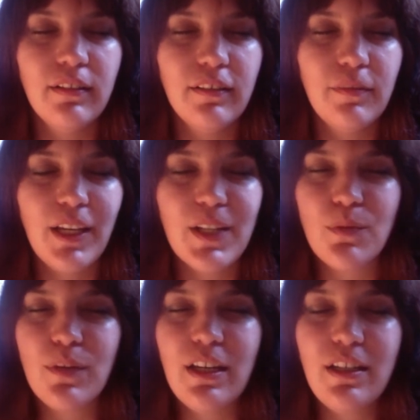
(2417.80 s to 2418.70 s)
because
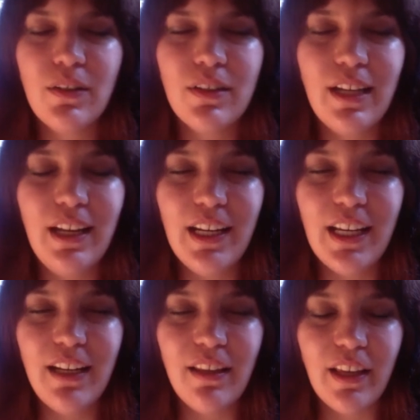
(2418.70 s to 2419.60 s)
we don't need
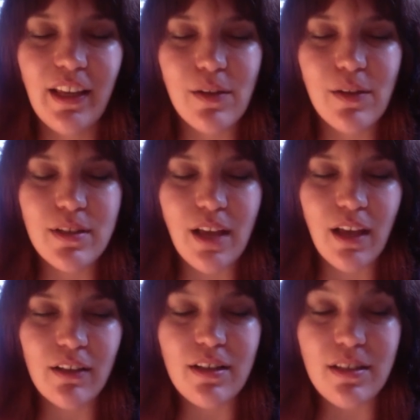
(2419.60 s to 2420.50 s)
anything outside
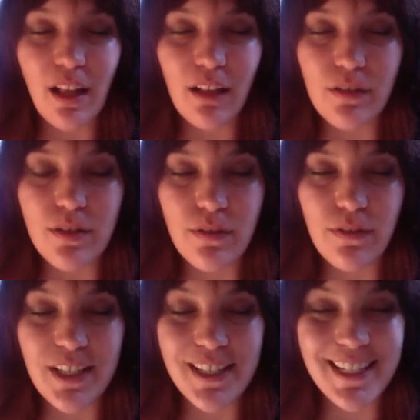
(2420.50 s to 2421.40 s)
ourselves to
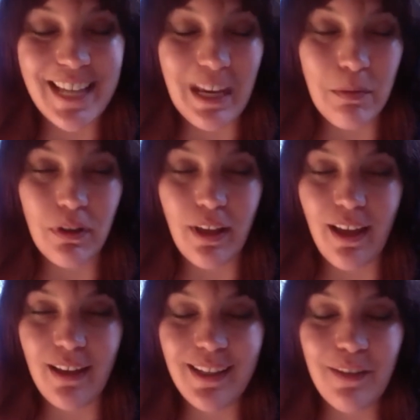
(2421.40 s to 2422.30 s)
feel stable
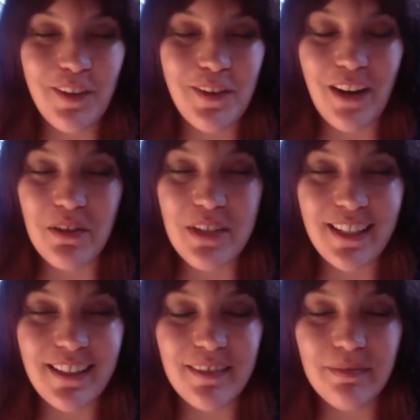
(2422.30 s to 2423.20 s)
and even grounded.